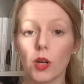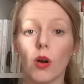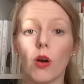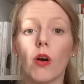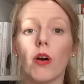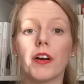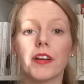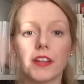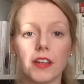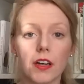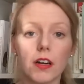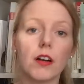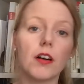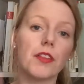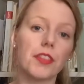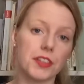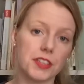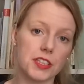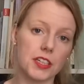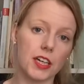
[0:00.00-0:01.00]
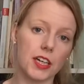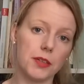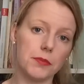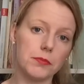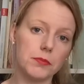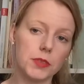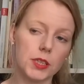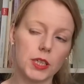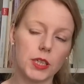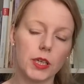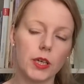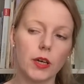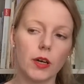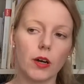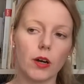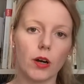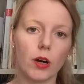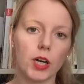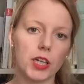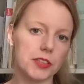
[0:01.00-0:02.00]
order all the time
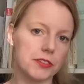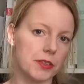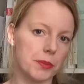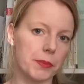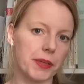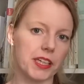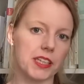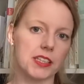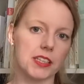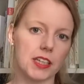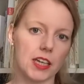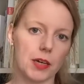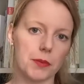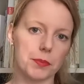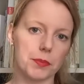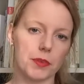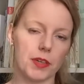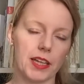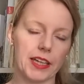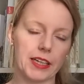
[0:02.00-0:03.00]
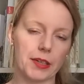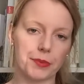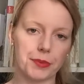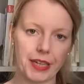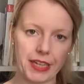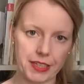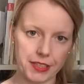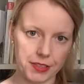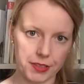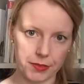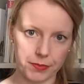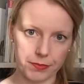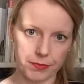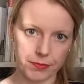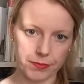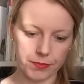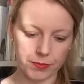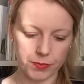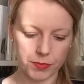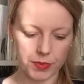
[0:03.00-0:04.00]
or if I mix it up like random.
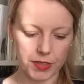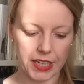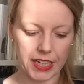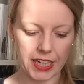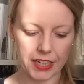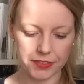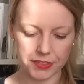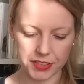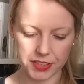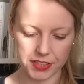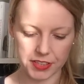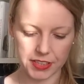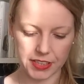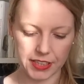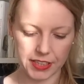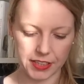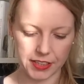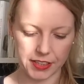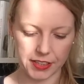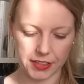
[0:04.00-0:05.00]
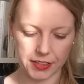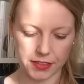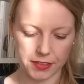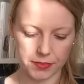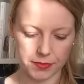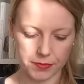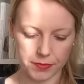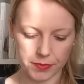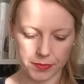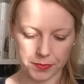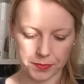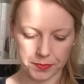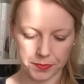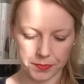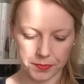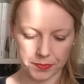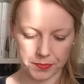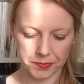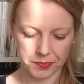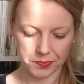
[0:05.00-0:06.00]
I haven't decided yet.
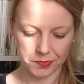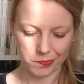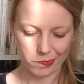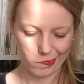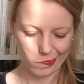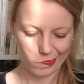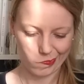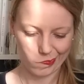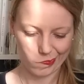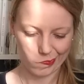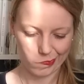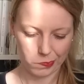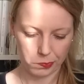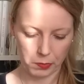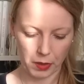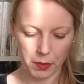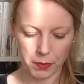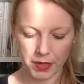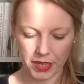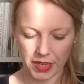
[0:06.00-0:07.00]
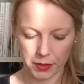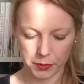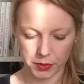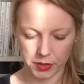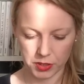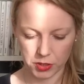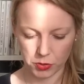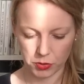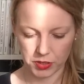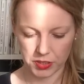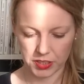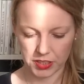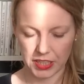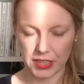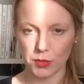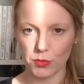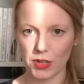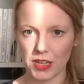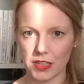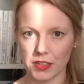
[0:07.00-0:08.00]
Maybe I will do it
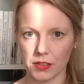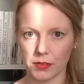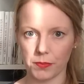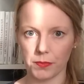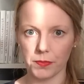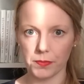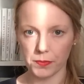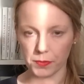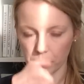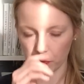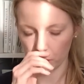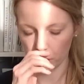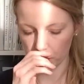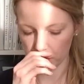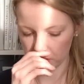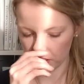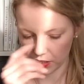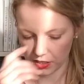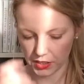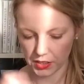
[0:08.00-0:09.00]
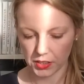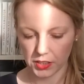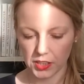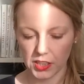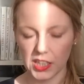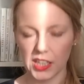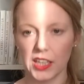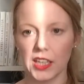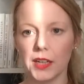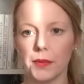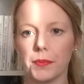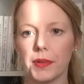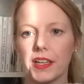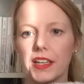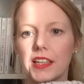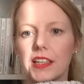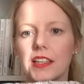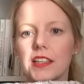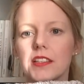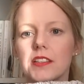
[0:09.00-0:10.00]
at random. We will see. But
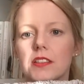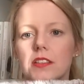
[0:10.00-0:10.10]
it is